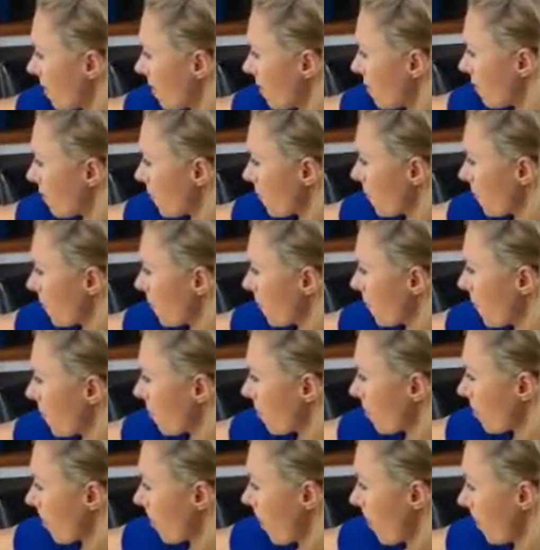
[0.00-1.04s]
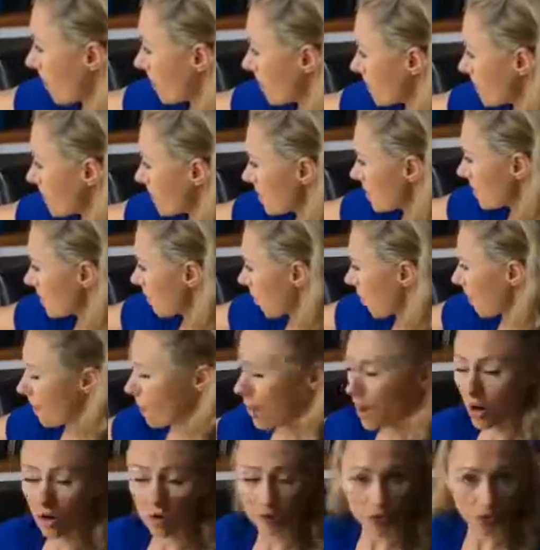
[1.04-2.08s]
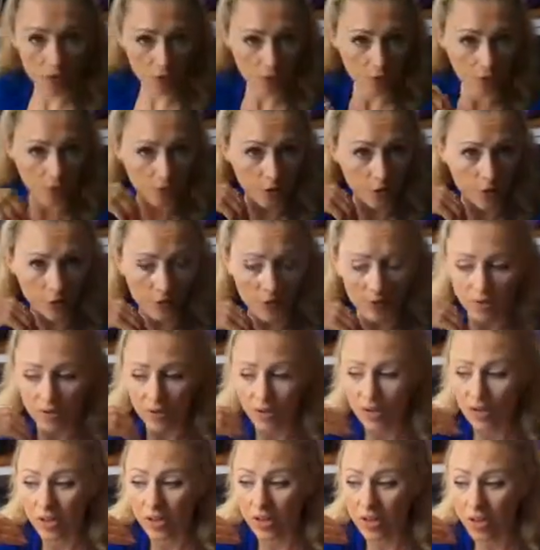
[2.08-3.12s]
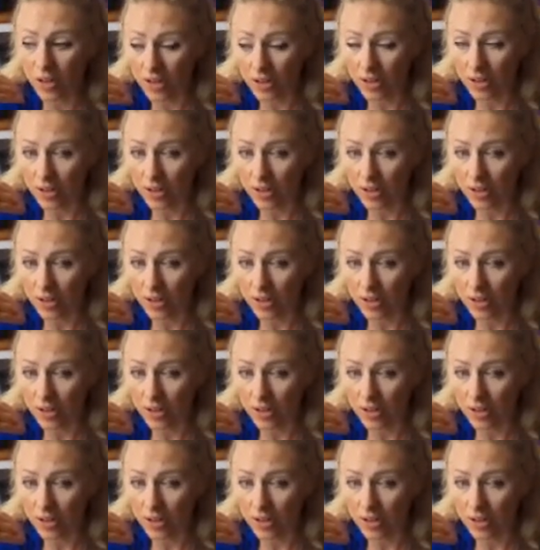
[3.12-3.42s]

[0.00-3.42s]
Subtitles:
verbal prompt, a partial verbal, k.